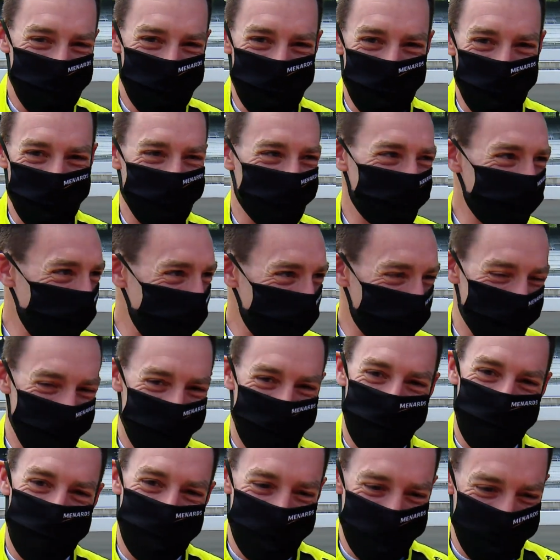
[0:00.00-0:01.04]
in the morning when I
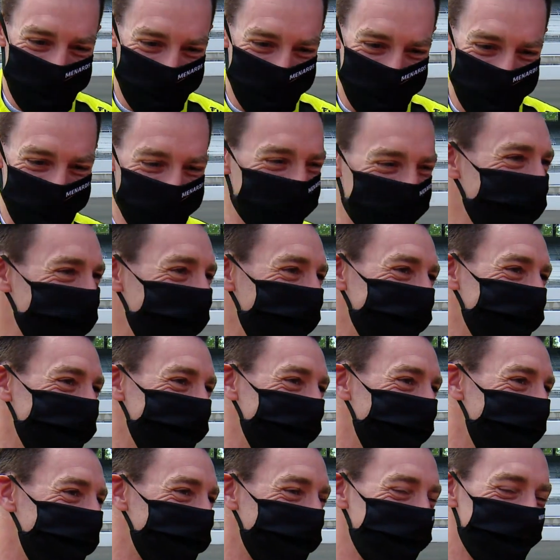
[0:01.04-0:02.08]
wake up. That's the first thing I
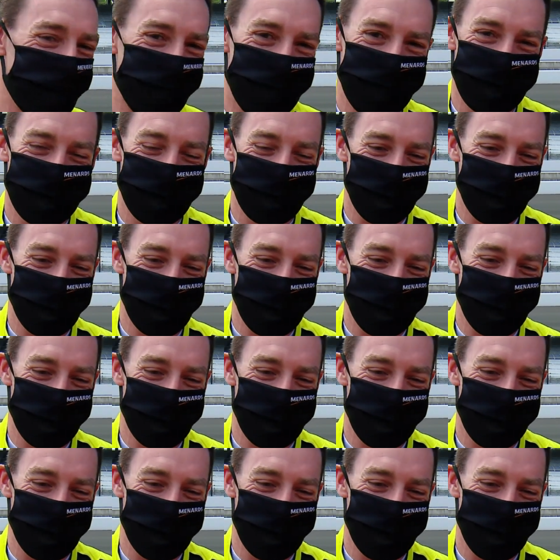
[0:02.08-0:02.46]
see every day.